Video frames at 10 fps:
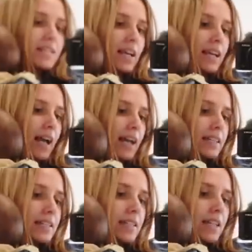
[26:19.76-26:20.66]
a
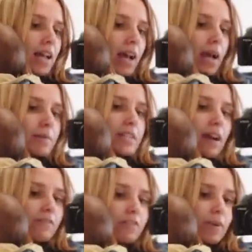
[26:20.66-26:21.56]
secondhand
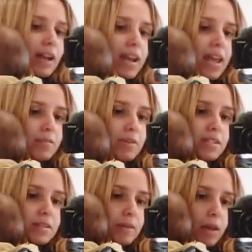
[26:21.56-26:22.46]
hand-me-down from our
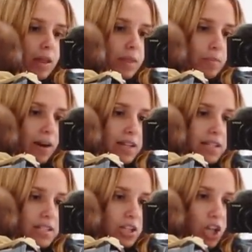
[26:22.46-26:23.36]
neighbours. And the brand
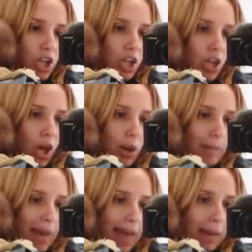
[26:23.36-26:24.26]
is Ergo
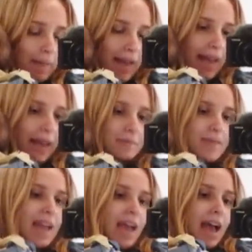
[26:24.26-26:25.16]
Baby.
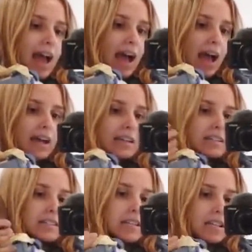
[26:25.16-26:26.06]

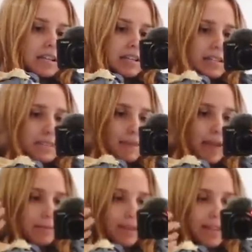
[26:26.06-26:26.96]
And this
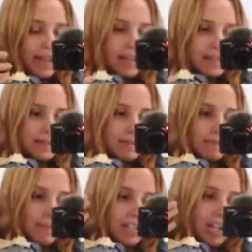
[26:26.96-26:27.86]
baby is
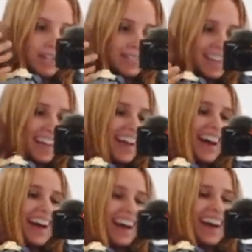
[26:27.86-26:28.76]
my child.
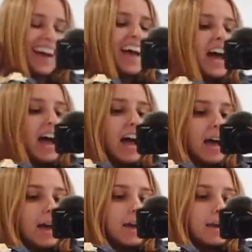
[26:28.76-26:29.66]

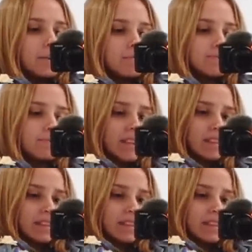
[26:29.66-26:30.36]
um...